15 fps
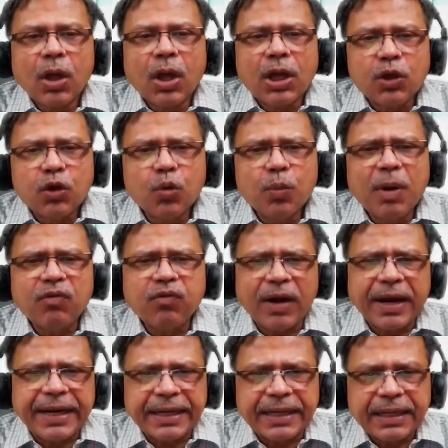You may
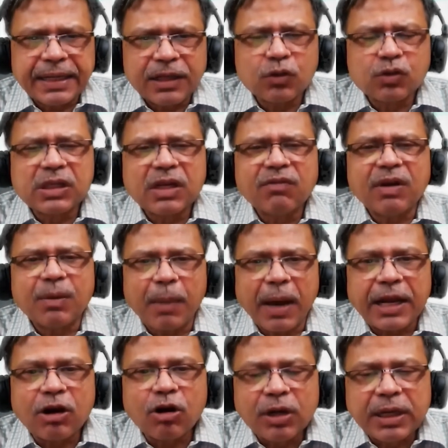find yourself in
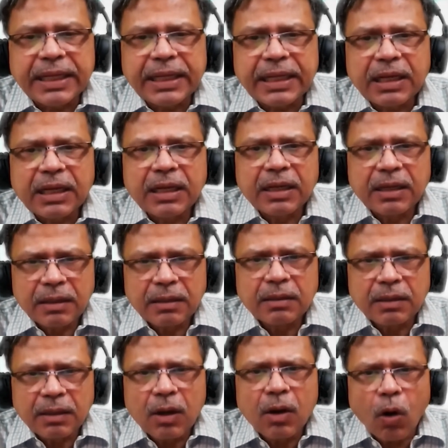minority
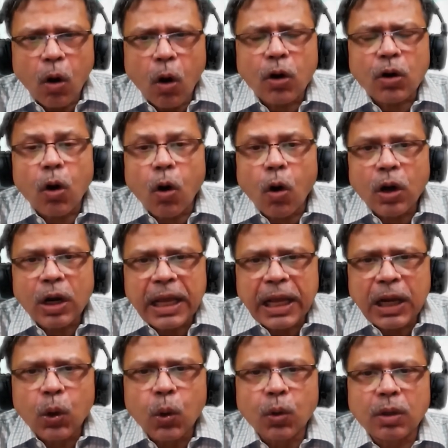or all
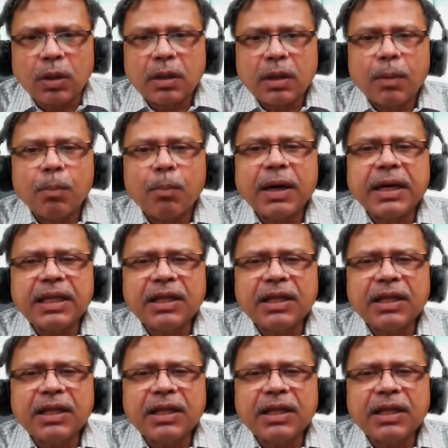alone, but